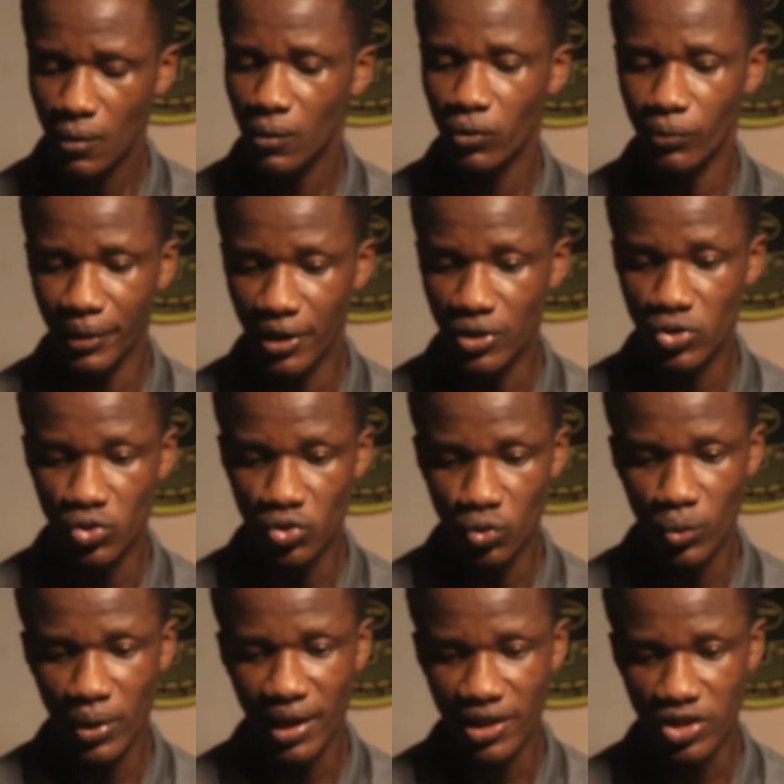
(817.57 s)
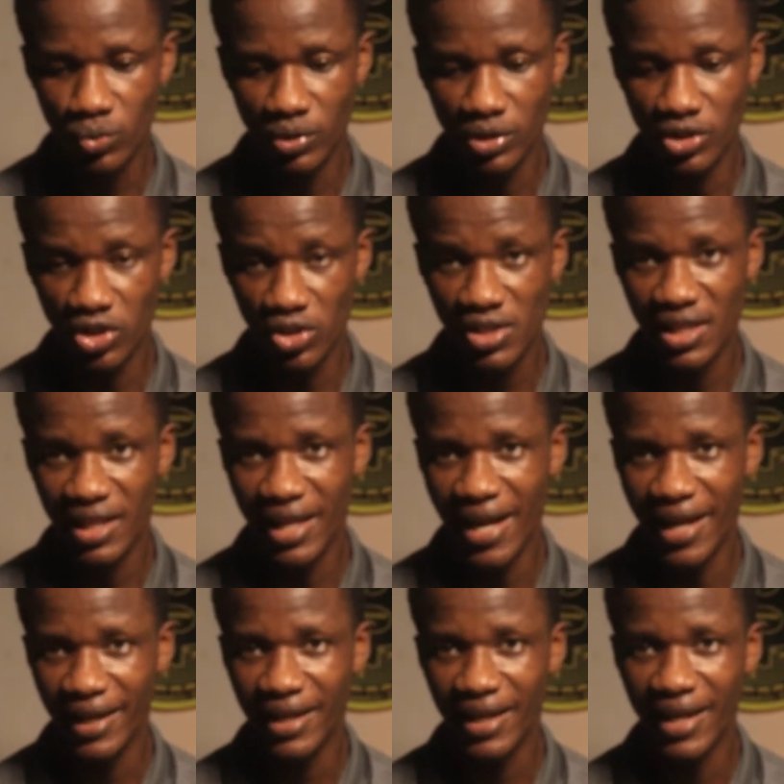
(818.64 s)
will begin to do well as well, just
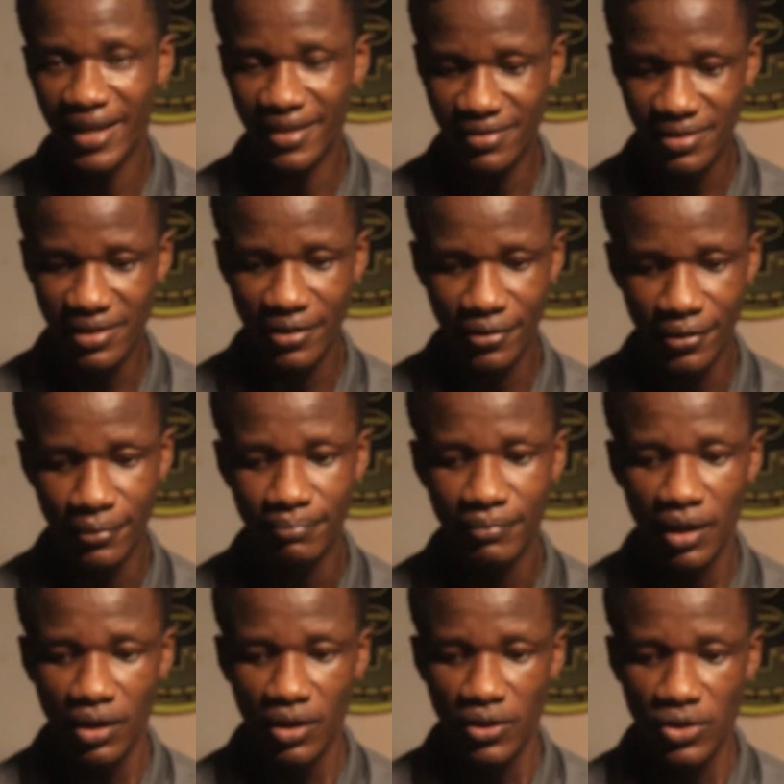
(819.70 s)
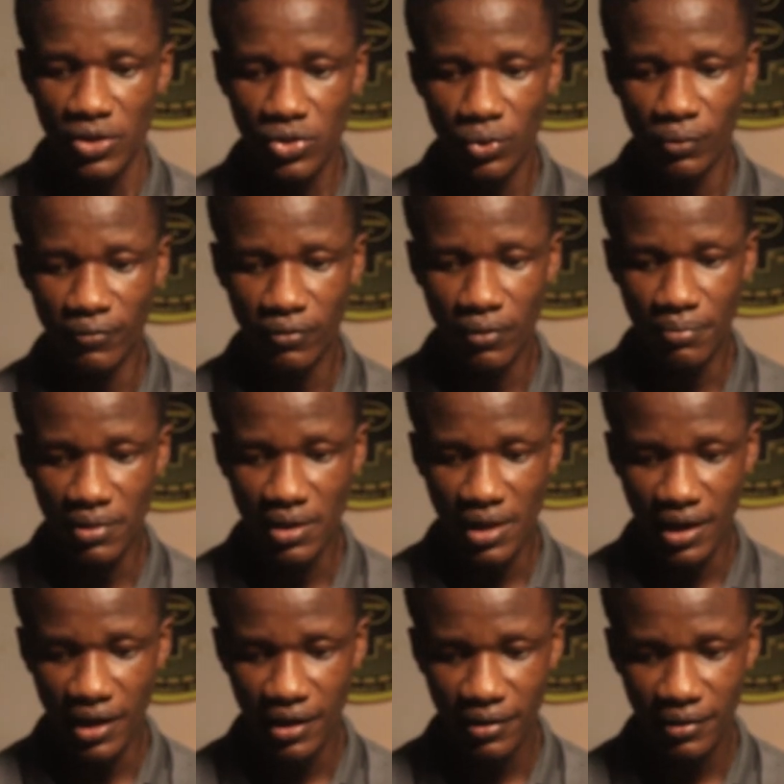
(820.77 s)
like Ethereum. So from
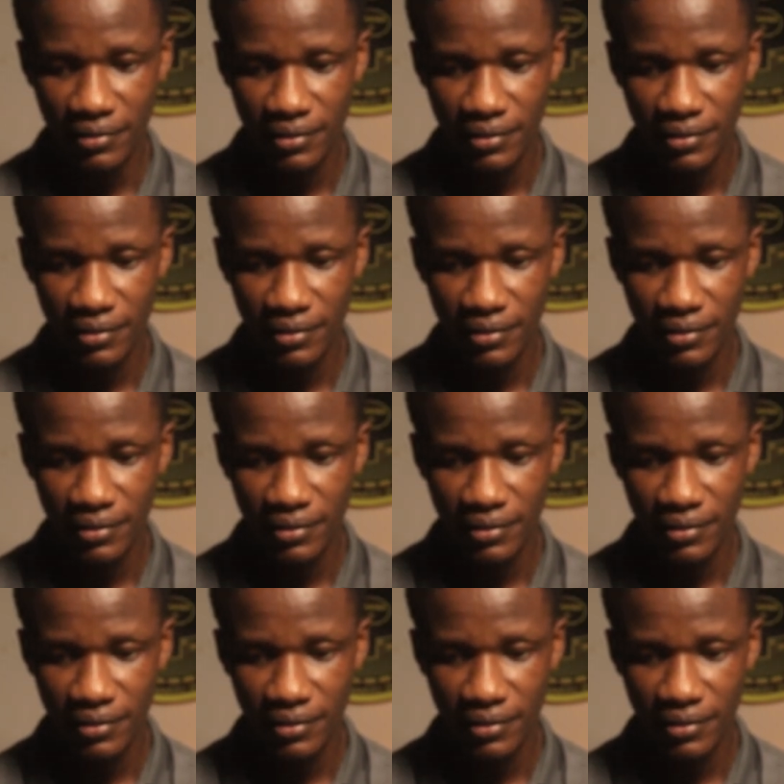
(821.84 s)
here,